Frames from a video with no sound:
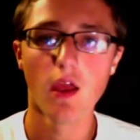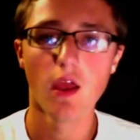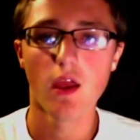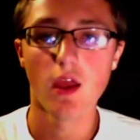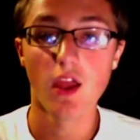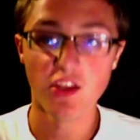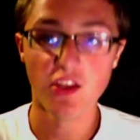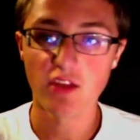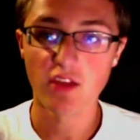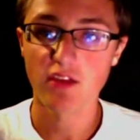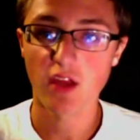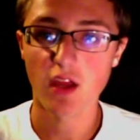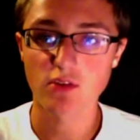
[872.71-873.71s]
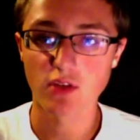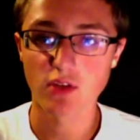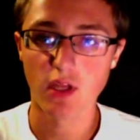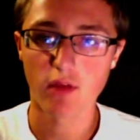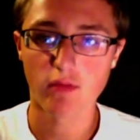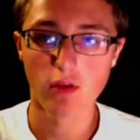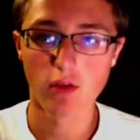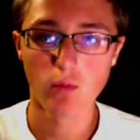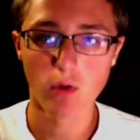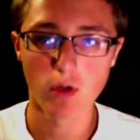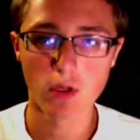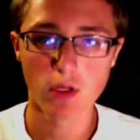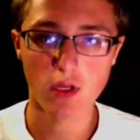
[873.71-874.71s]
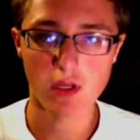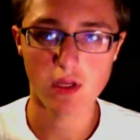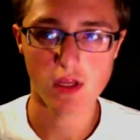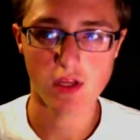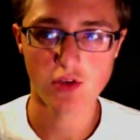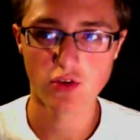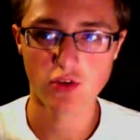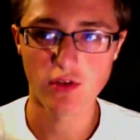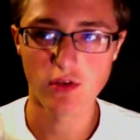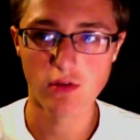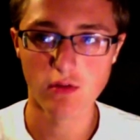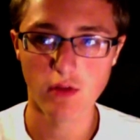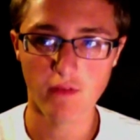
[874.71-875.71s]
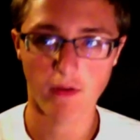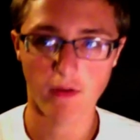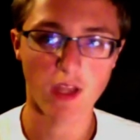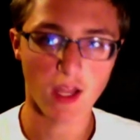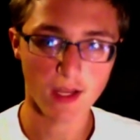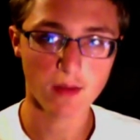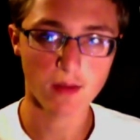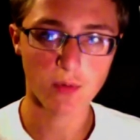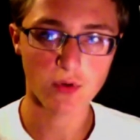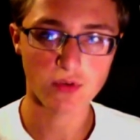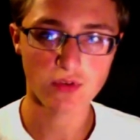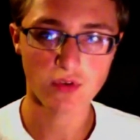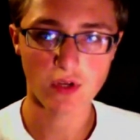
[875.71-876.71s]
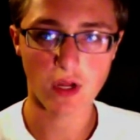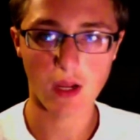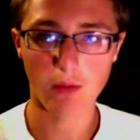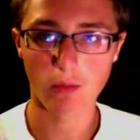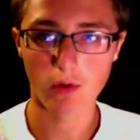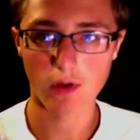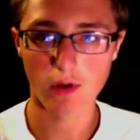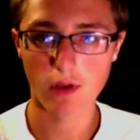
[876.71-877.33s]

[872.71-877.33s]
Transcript: And yes, I actually definitely would. It just, if I like the person, I would.